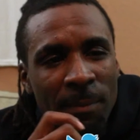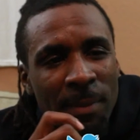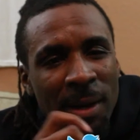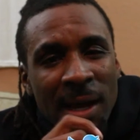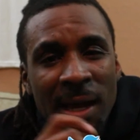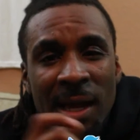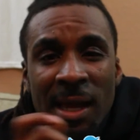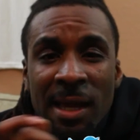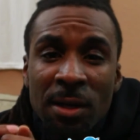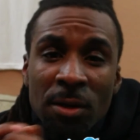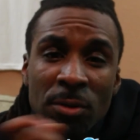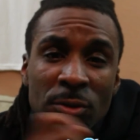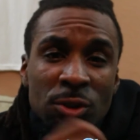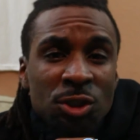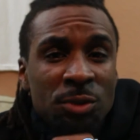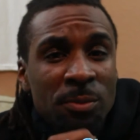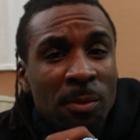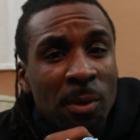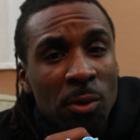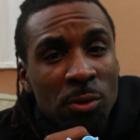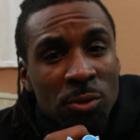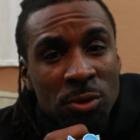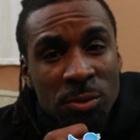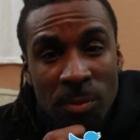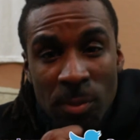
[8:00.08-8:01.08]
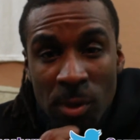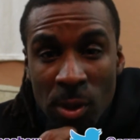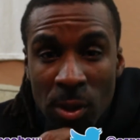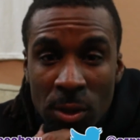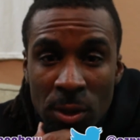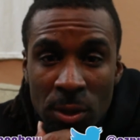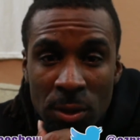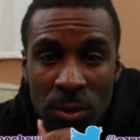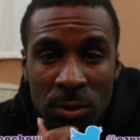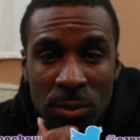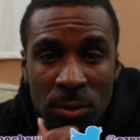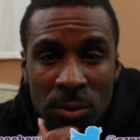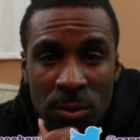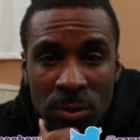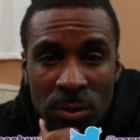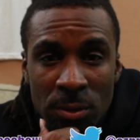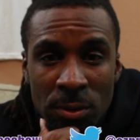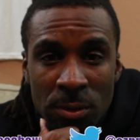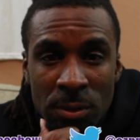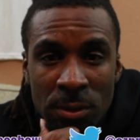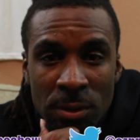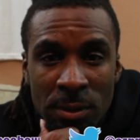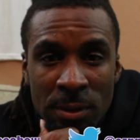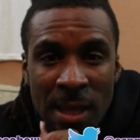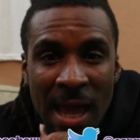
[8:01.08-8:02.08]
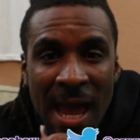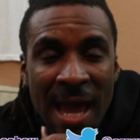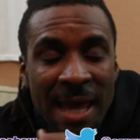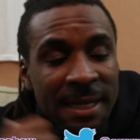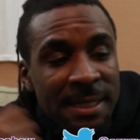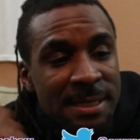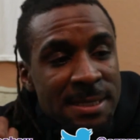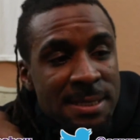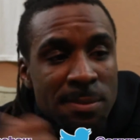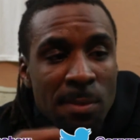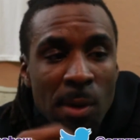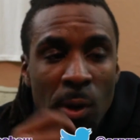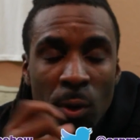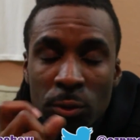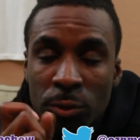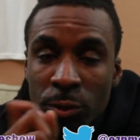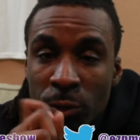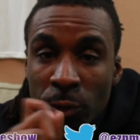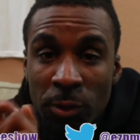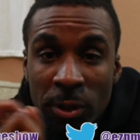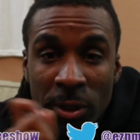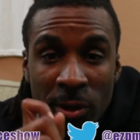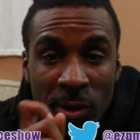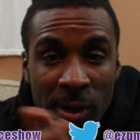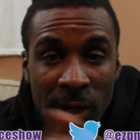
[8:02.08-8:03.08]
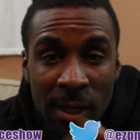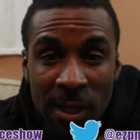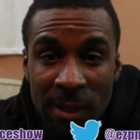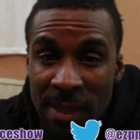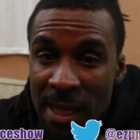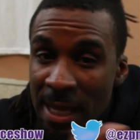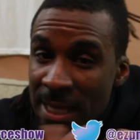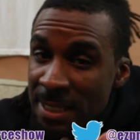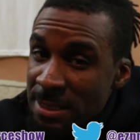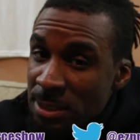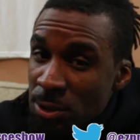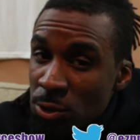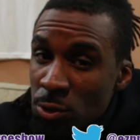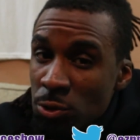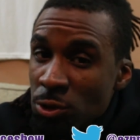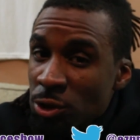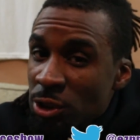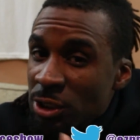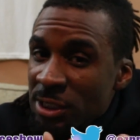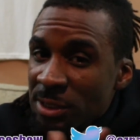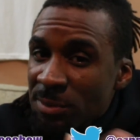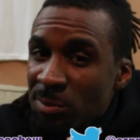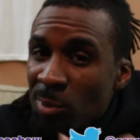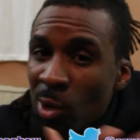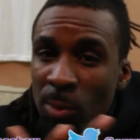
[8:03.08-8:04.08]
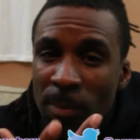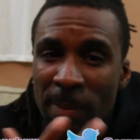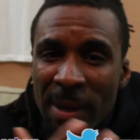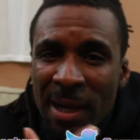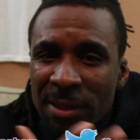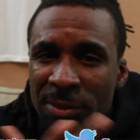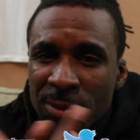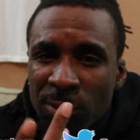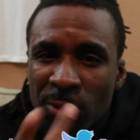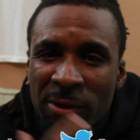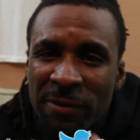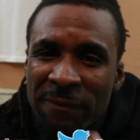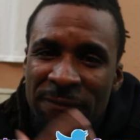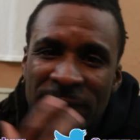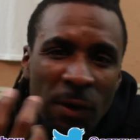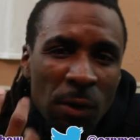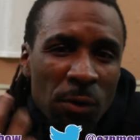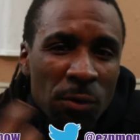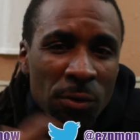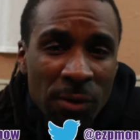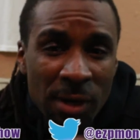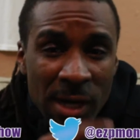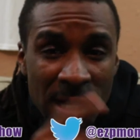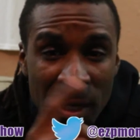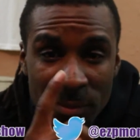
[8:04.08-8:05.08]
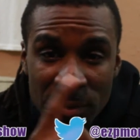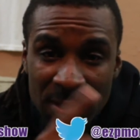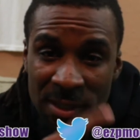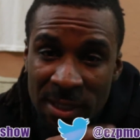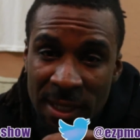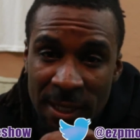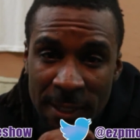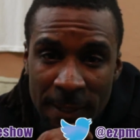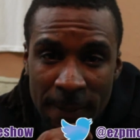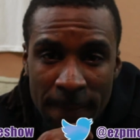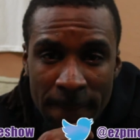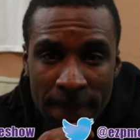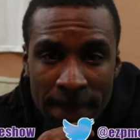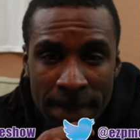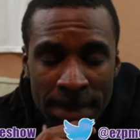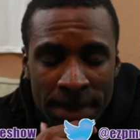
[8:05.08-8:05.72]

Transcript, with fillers: man, I ain't gonna smoke tomorrow. I didn't smoke three grams, cause I usually smoke about three, four grams a day.